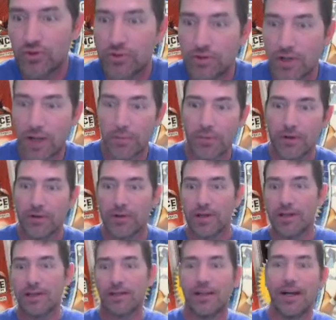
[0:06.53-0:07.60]
double. All
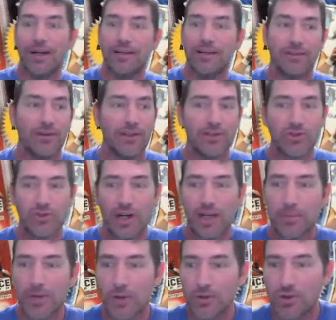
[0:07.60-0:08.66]
right, guys. All right, Tribe.
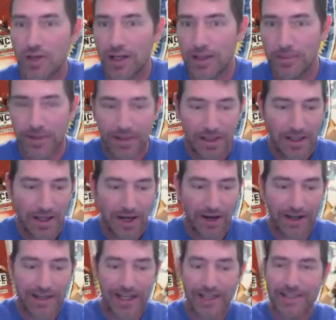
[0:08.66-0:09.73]
Go Tribe. All right,
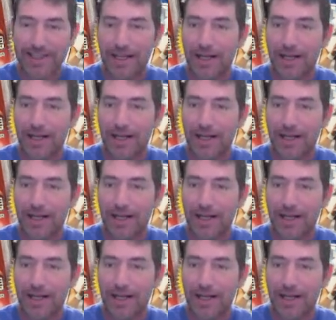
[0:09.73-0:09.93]
guys.